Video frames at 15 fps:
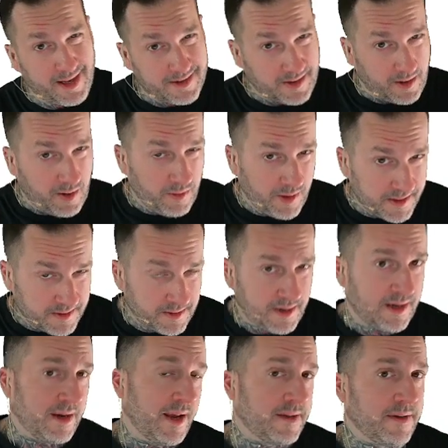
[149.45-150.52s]
It's a clustered
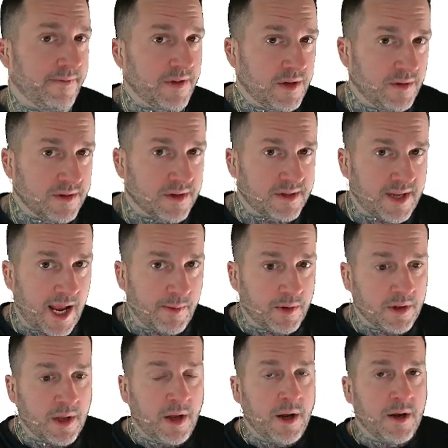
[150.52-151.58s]
index of the users table.